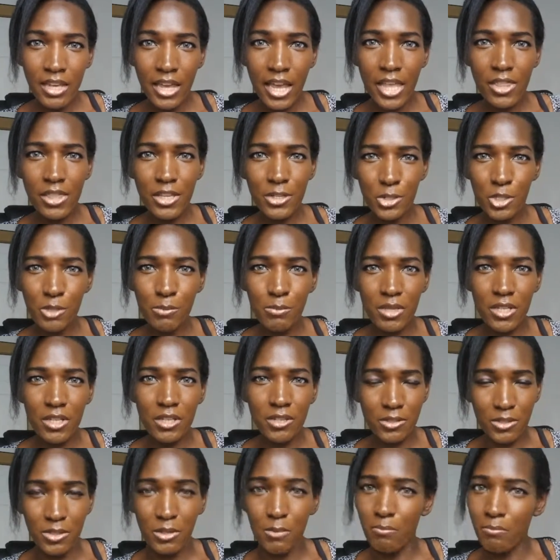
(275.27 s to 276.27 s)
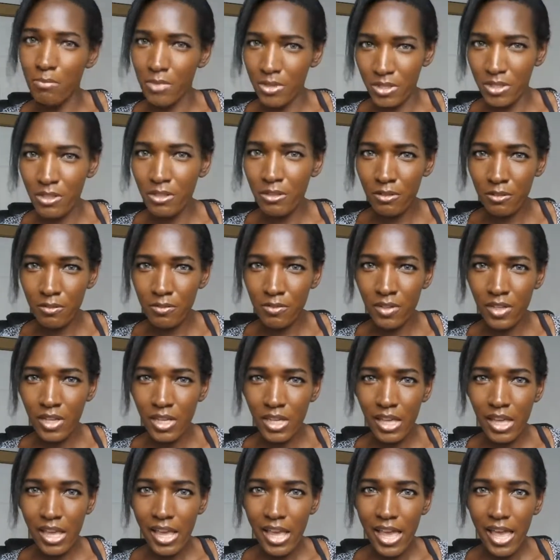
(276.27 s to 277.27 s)
and they should be submissive,
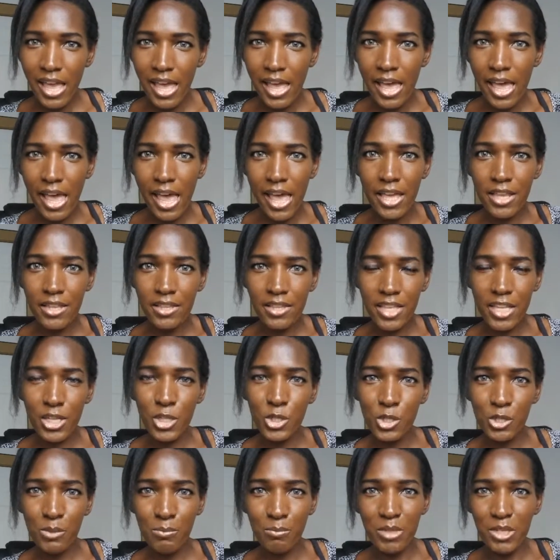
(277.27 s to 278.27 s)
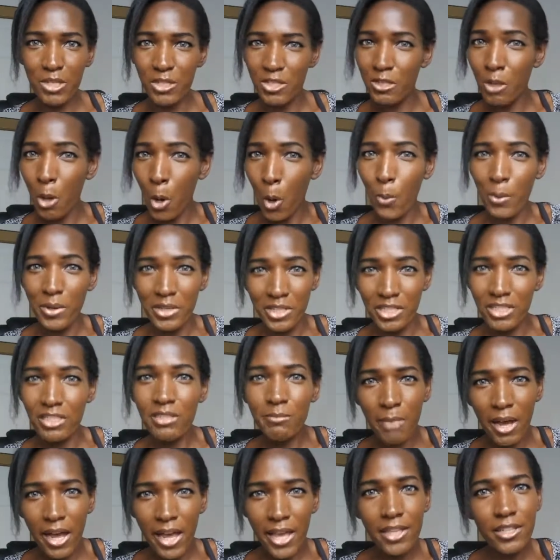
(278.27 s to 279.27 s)
and they should be always
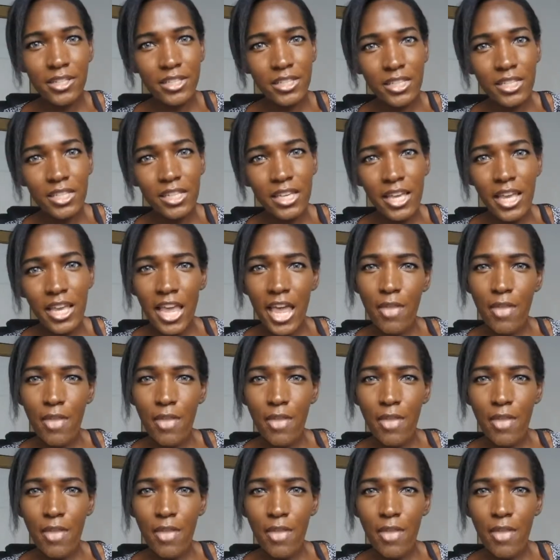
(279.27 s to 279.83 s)
smiling,